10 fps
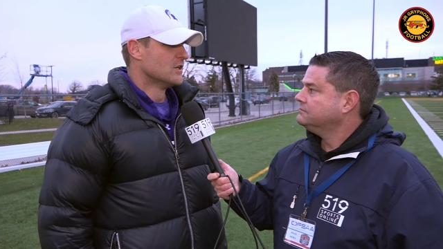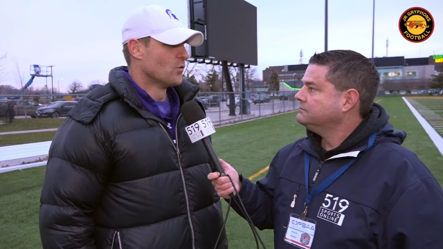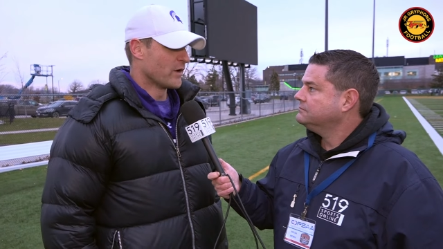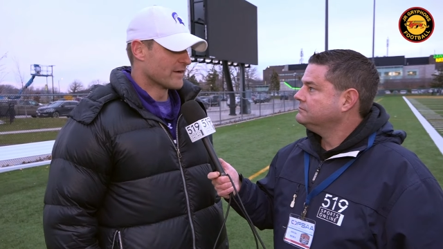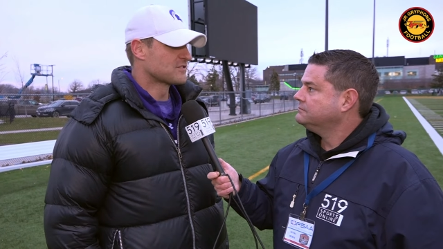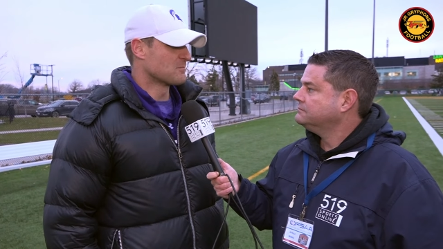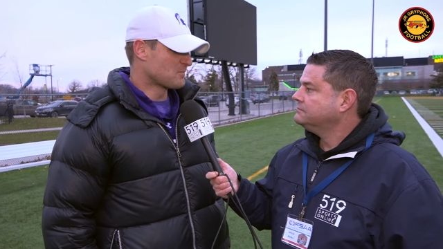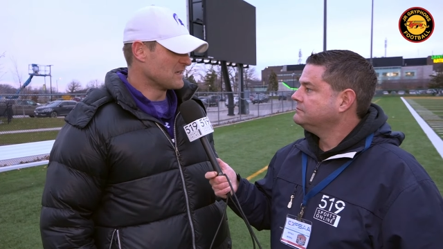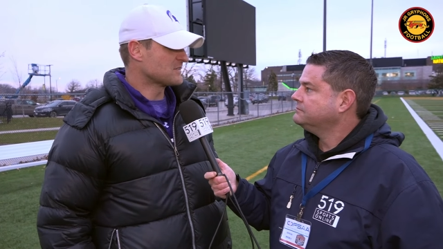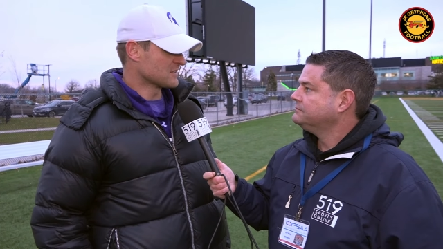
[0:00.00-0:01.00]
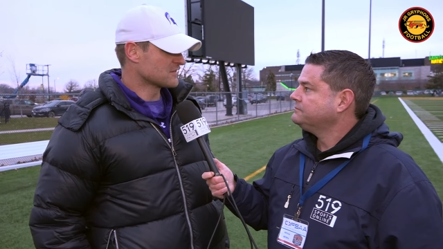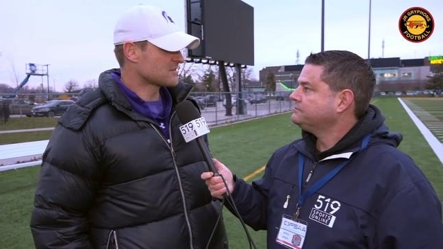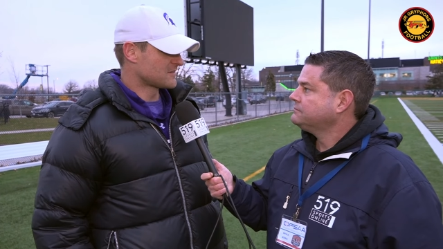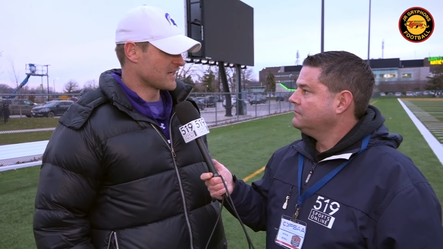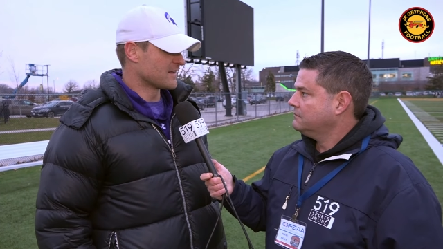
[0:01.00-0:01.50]
Speaker 1: We have some pieces
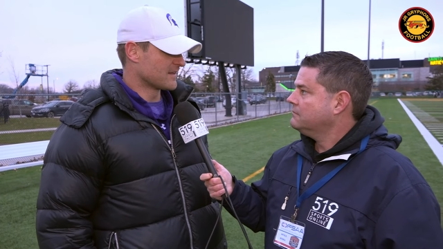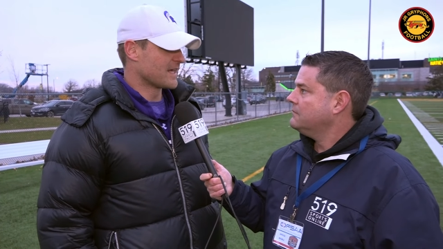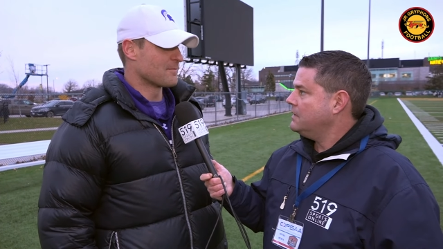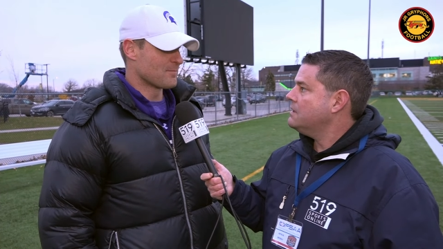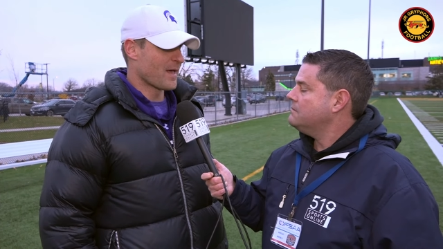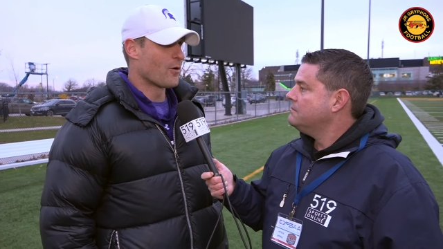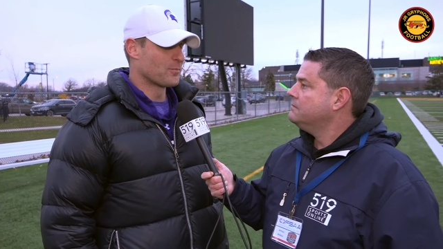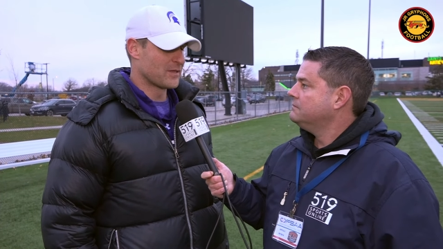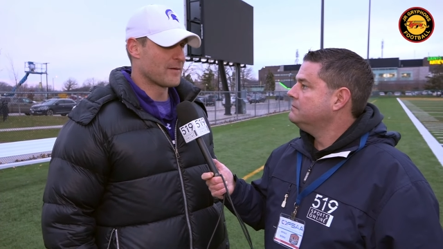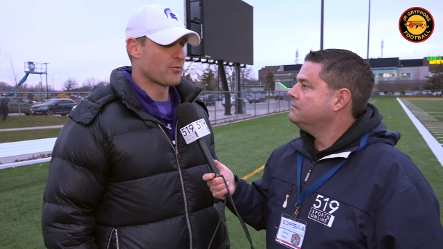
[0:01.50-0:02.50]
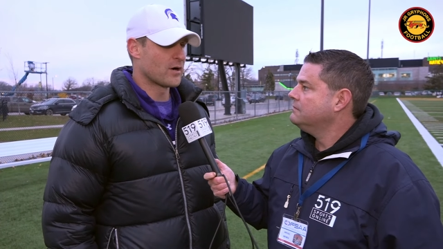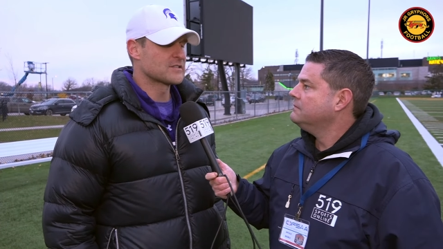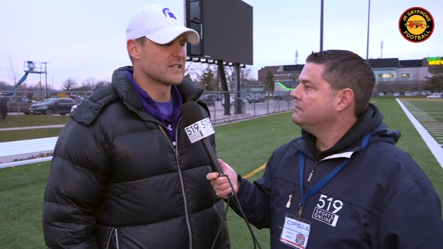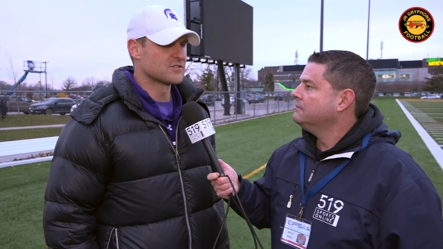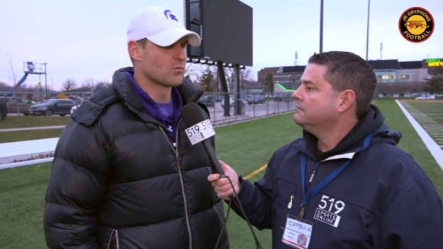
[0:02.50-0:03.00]
that help that
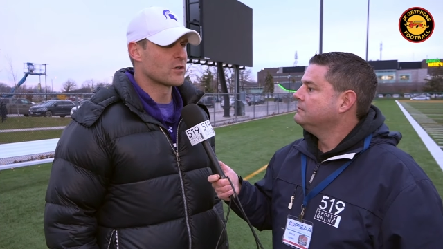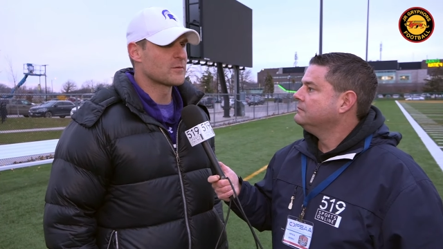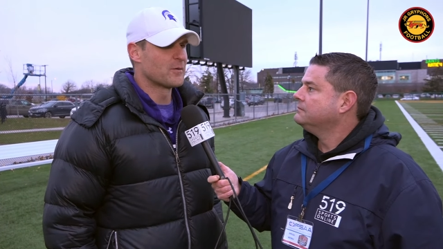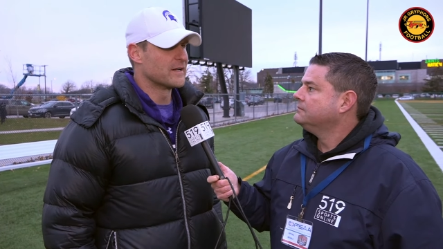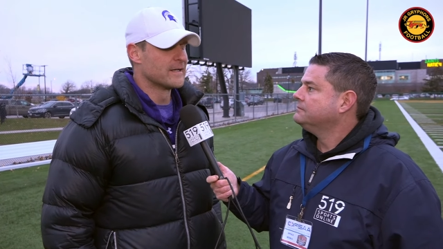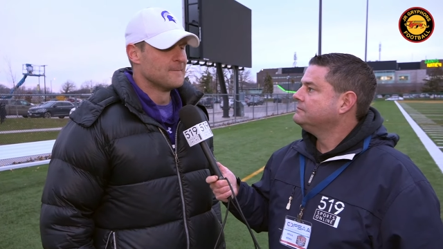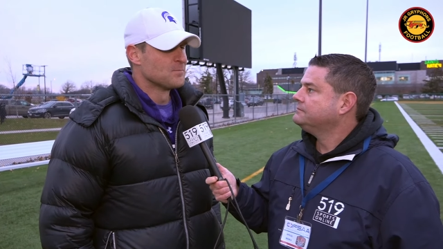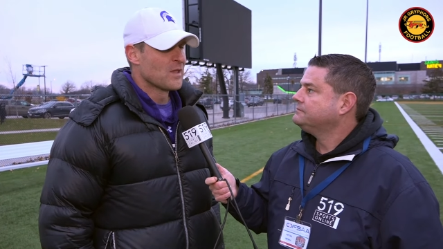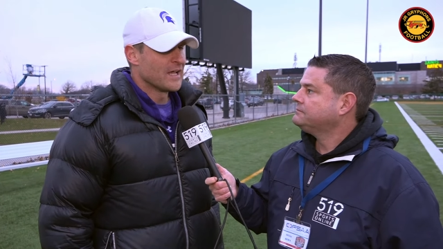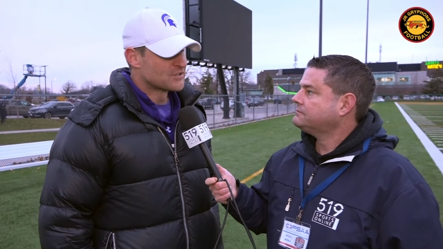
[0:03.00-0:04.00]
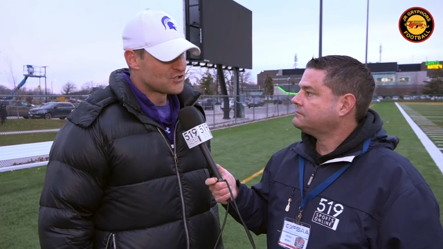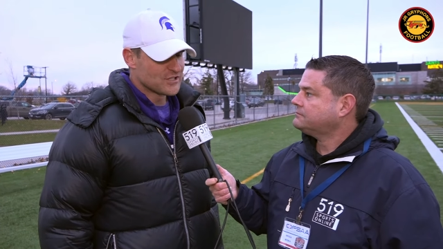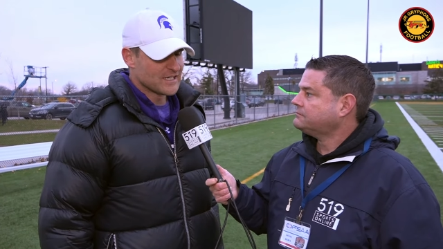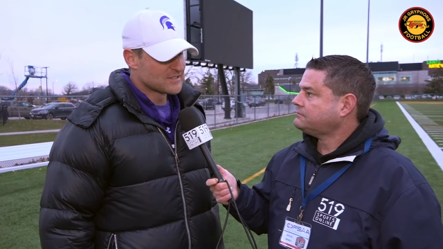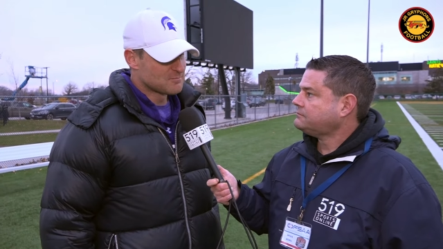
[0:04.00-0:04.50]
process work, but it's
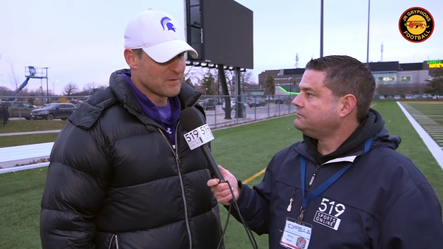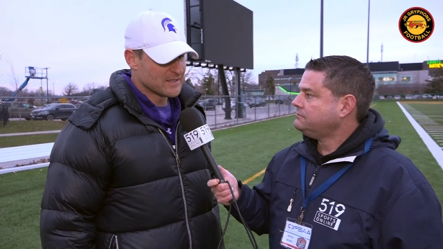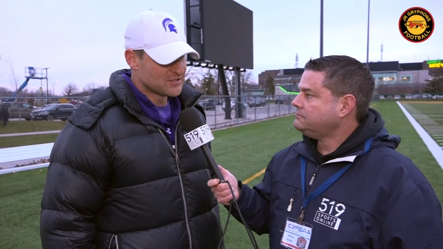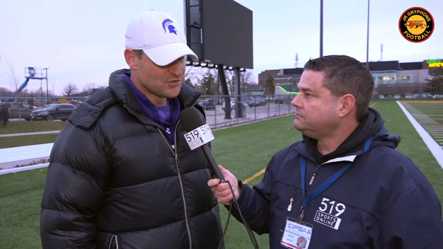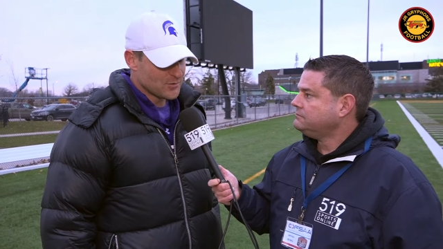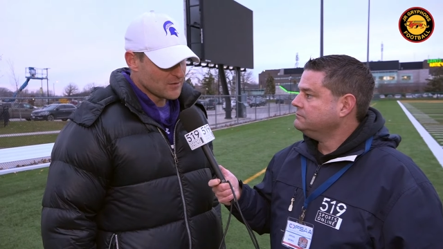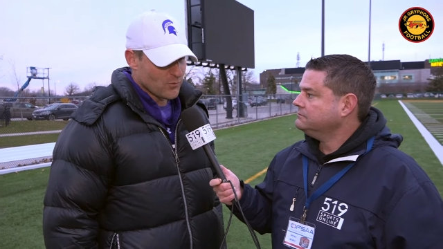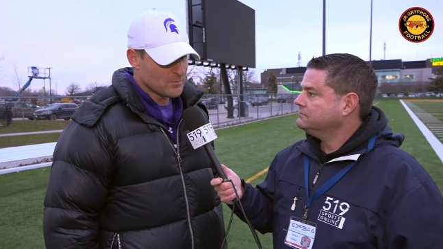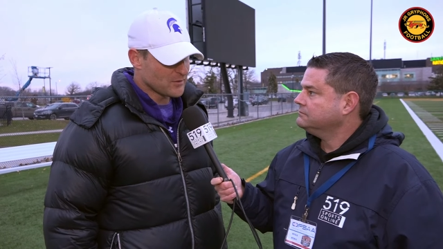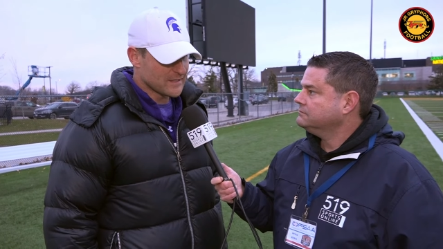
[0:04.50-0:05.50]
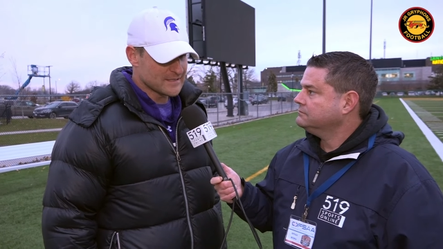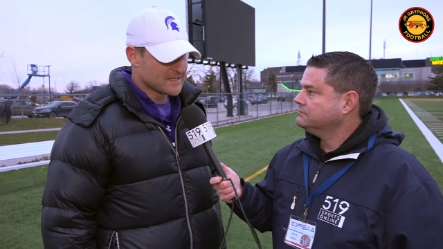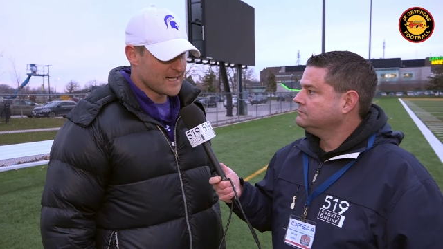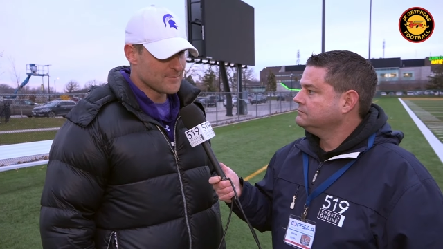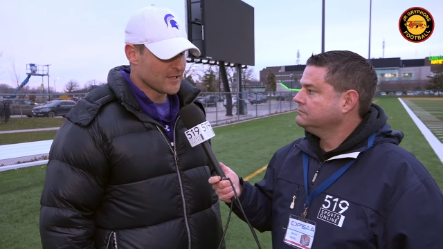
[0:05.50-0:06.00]
doing it one play at a
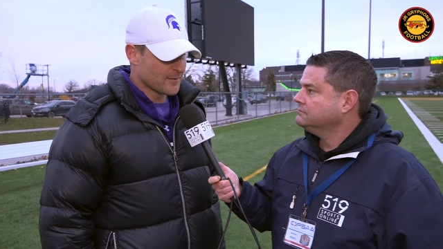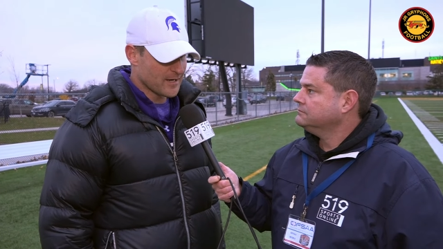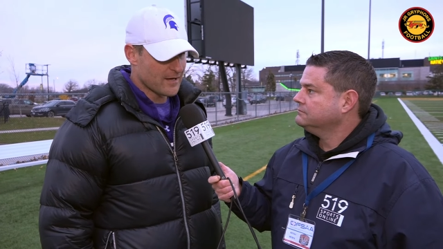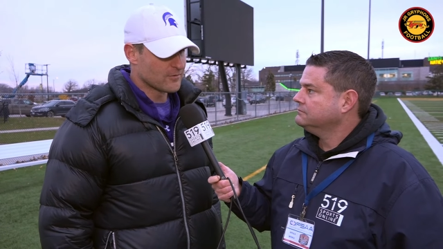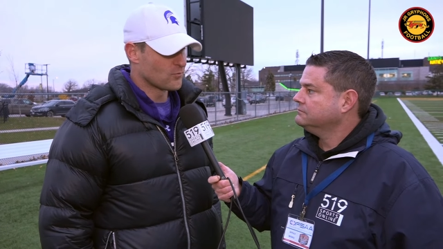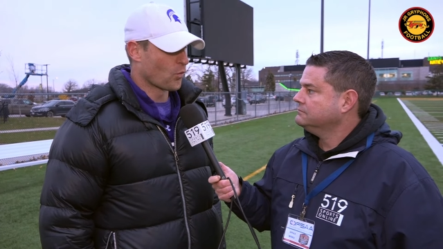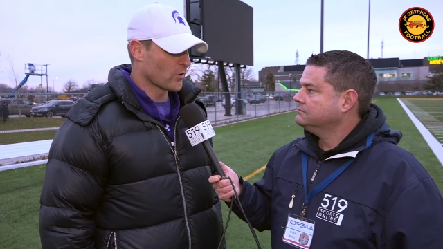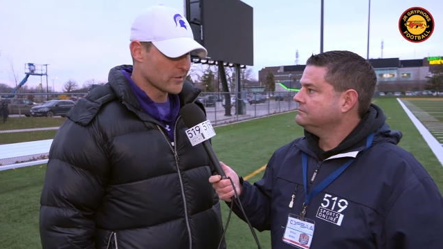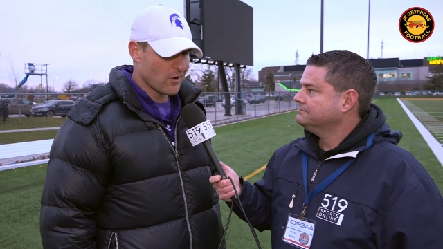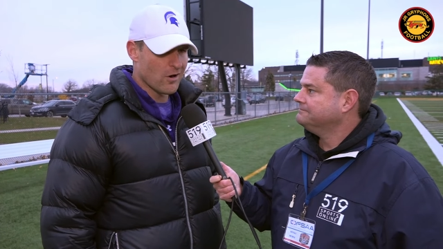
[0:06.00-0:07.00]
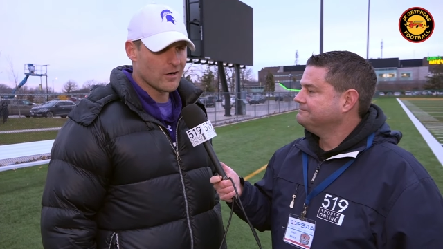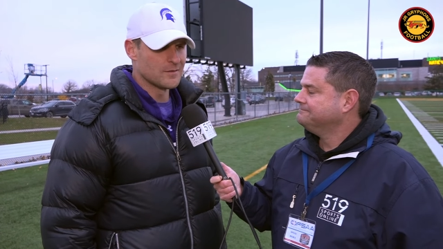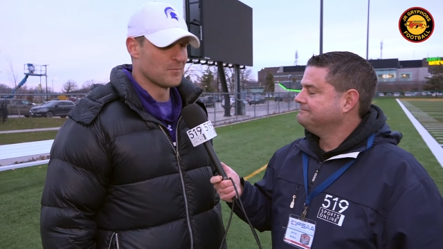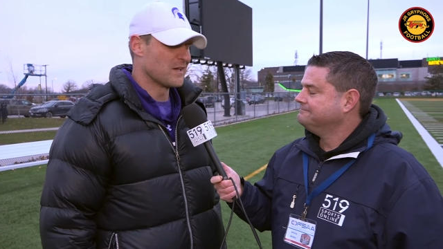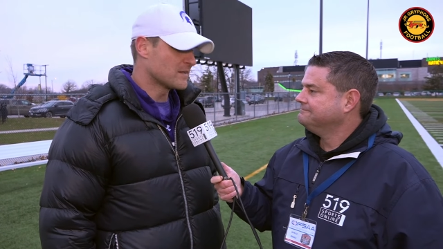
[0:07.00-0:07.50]
time and coming out and working hard and
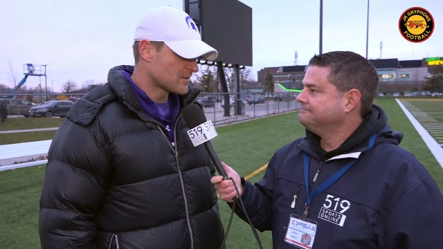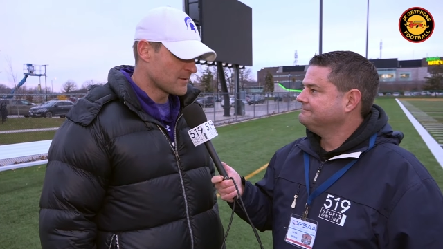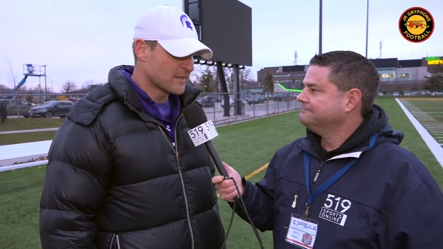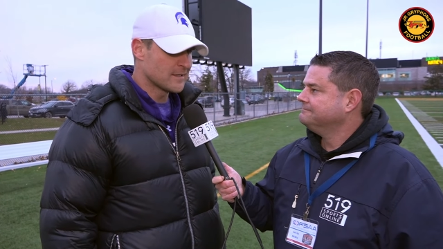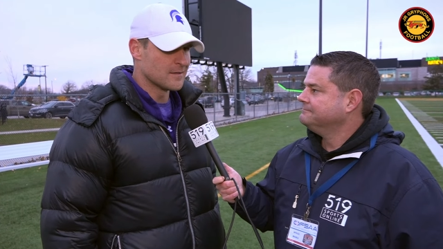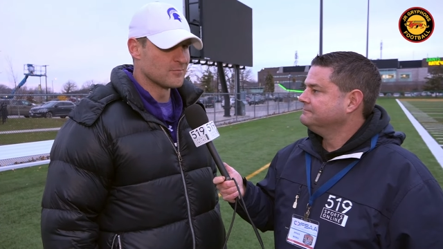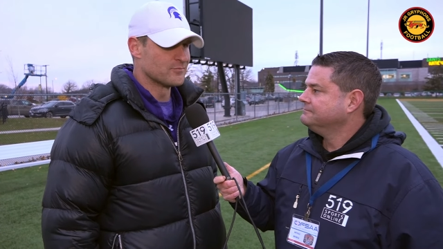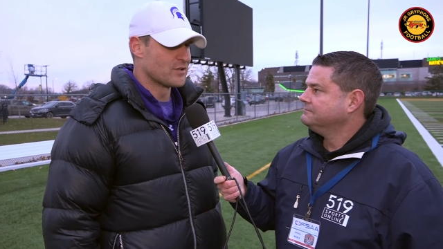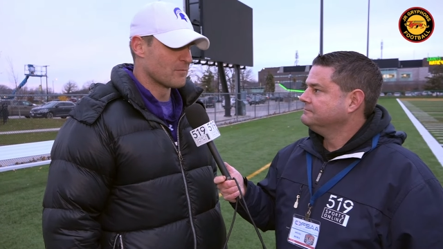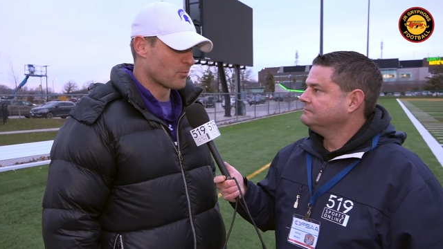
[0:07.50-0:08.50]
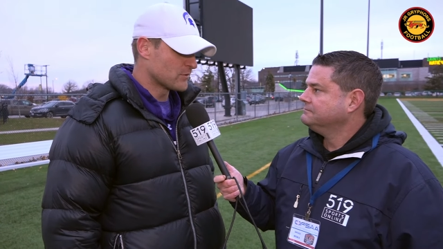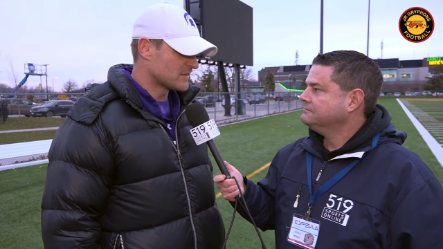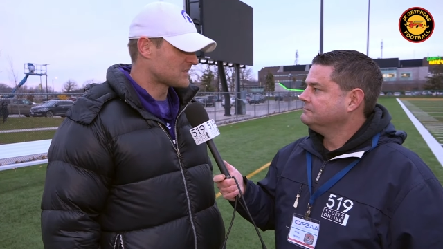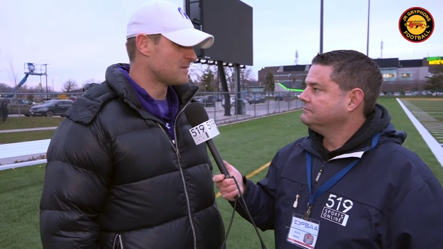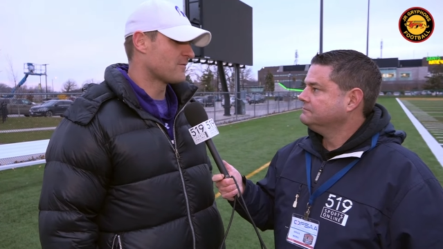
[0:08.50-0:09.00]
being committed and putting the
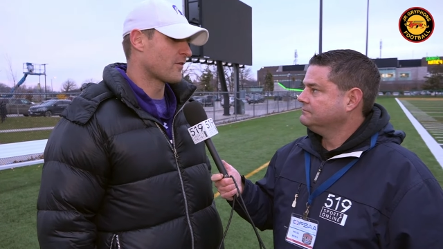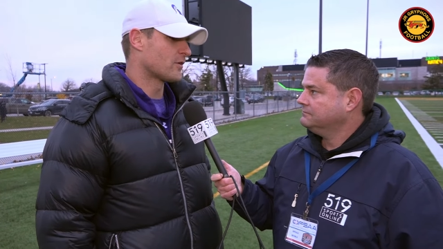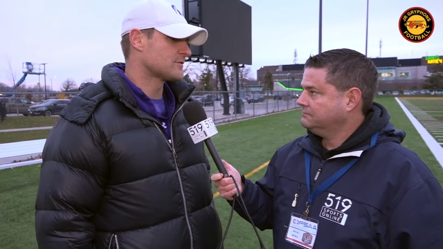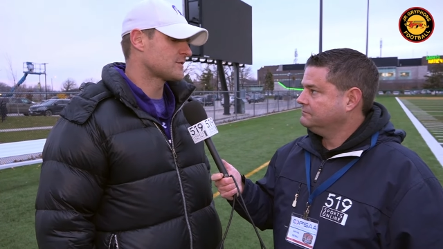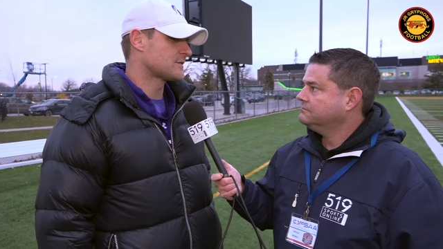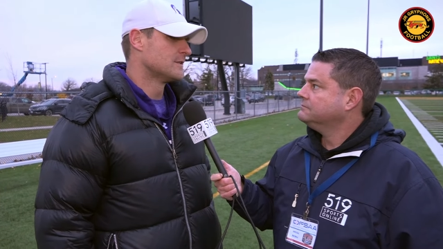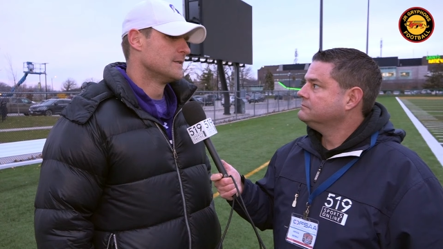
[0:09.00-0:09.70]
team first.